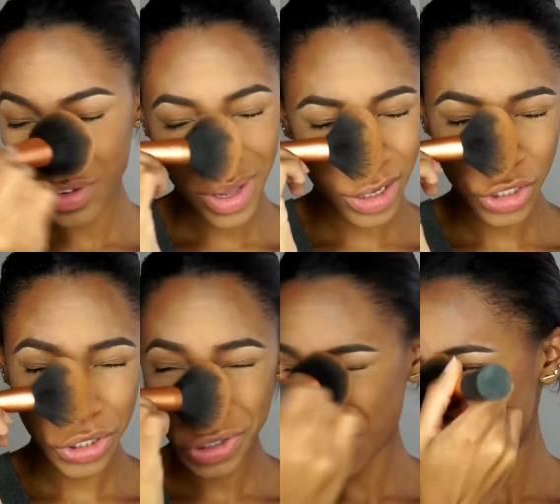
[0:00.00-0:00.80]
If you
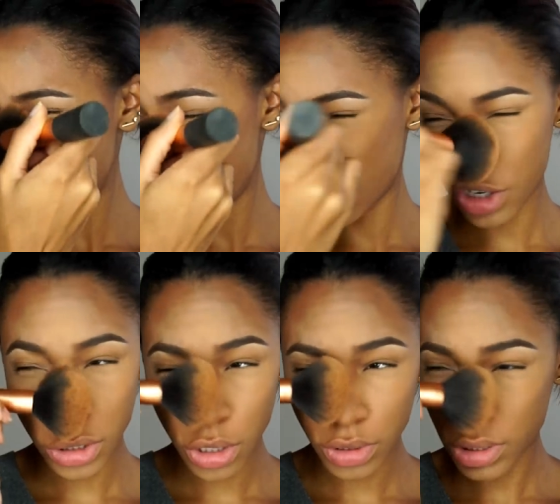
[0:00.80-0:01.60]
contour your nose, make sure
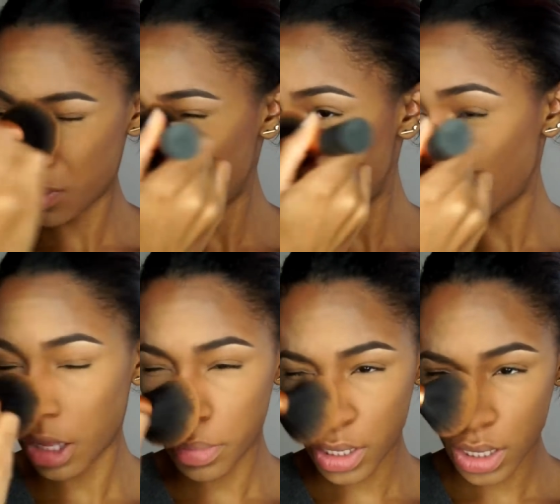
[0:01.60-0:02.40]
your nose is
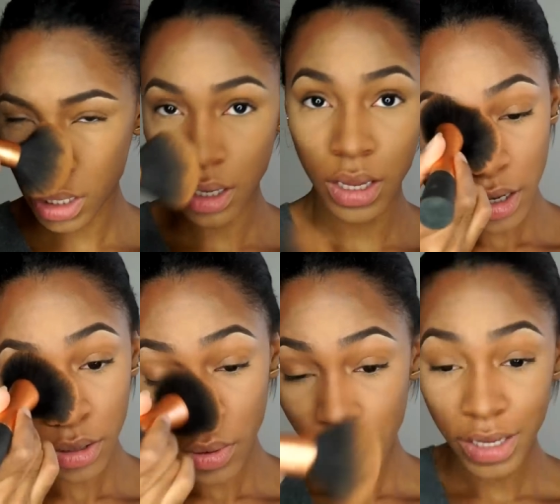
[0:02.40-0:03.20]
really blended.
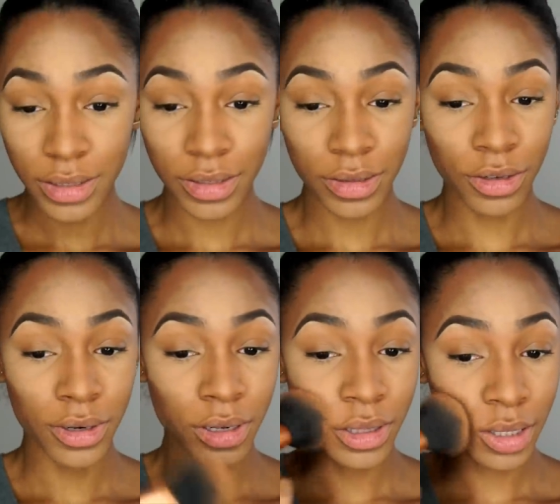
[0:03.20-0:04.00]
Otherwise, you're
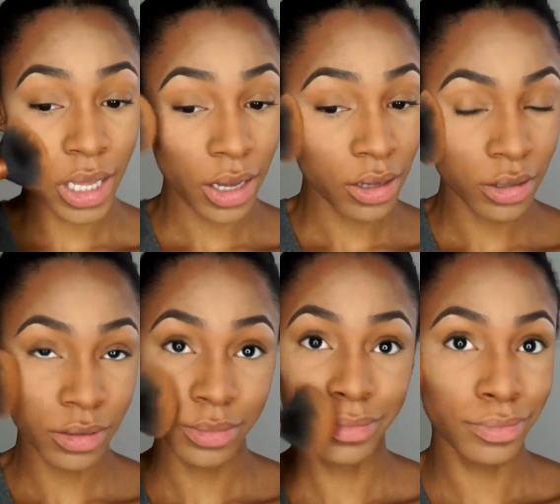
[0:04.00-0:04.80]
gonna look like
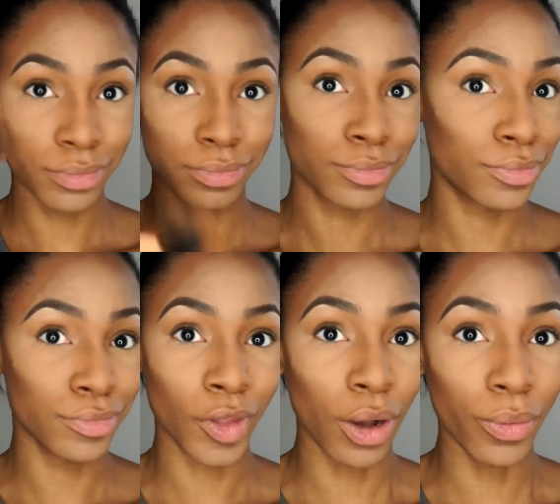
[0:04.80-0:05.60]

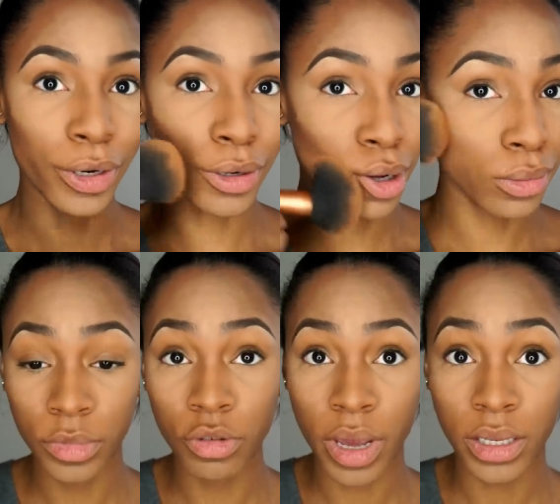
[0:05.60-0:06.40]
a weirdo.
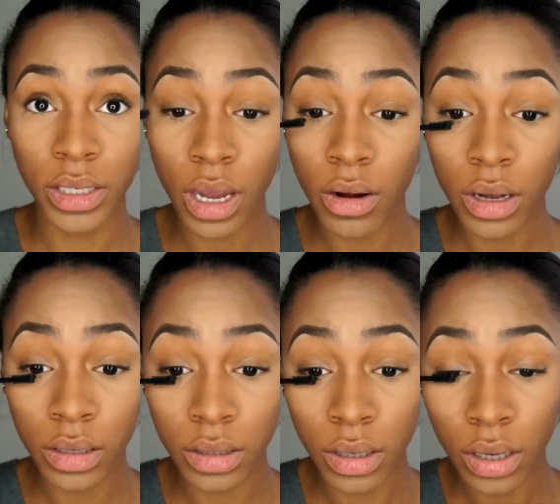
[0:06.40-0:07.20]
Do mascara.